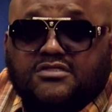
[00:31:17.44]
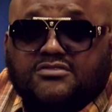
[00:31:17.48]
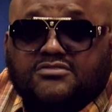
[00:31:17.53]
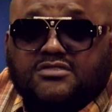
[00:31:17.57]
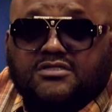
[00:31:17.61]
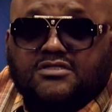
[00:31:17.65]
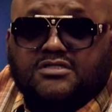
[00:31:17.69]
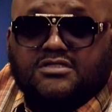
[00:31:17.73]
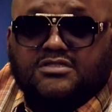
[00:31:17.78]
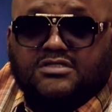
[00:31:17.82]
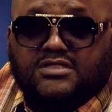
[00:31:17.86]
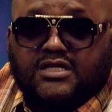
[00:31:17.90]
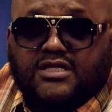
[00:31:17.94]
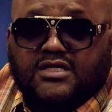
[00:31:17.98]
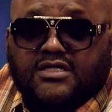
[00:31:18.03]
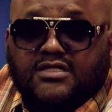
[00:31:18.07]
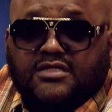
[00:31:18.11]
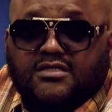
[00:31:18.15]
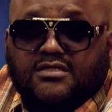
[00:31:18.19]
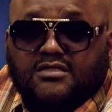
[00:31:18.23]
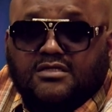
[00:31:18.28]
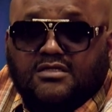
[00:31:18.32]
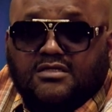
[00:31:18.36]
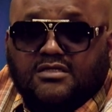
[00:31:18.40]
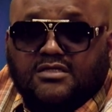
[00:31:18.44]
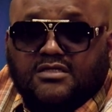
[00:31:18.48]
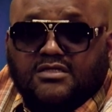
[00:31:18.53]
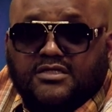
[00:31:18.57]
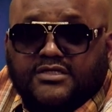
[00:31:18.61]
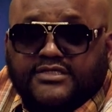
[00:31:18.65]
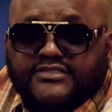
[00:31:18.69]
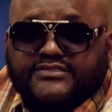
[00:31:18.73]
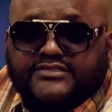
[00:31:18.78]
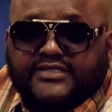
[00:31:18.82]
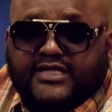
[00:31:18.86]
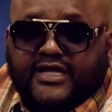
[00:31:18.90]
the good thing.
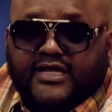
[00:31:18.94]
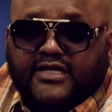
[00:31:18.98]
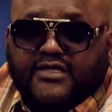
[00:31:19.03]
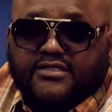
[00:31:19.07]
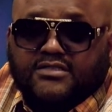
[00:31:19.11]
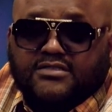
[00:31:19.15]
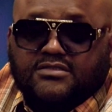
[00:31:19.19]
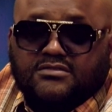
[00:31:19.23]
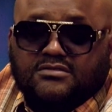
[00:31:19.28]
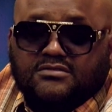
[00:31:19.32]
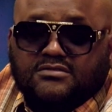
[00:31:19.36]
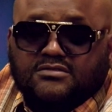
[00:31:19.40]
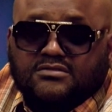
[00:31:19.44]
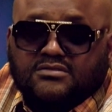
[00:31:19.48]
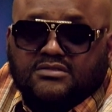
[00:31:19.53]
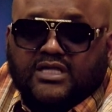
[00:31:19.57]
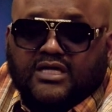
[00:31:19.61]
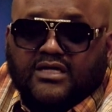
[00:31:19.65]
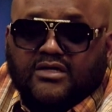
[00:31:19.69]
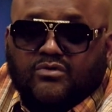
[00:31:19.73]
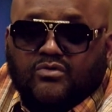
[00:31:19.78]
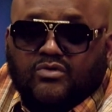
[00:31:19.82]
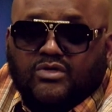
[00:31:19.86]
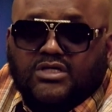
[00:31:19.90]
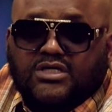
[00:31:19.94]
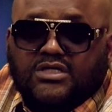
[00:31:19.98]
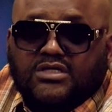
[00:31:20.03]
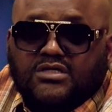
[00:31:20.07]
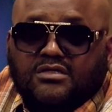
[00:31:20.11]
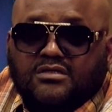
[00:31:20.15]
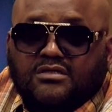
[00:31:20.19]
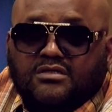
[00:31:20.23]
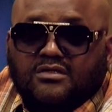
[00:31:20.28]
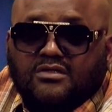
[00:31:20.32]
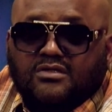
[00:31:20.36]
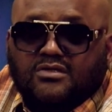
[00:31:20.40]
It's like we
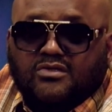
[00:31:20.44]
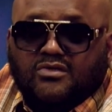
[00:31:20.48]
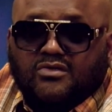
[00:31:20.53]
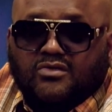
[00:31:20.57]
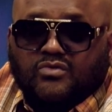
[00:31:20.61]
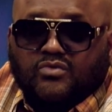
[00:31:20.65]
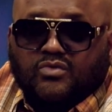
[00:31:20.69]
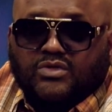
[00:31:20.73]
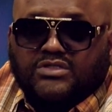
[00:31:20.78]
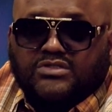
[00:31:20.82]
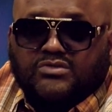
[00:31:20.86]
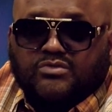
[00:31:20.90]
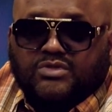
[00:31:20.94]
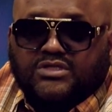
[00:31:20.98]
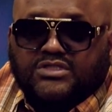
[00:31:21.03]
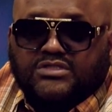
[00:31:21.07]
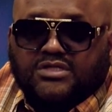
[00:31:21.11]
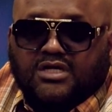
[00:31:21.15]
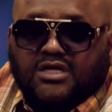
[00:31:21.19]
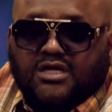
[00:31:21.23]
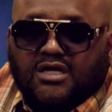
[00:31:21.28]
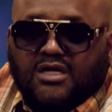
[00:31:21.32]
the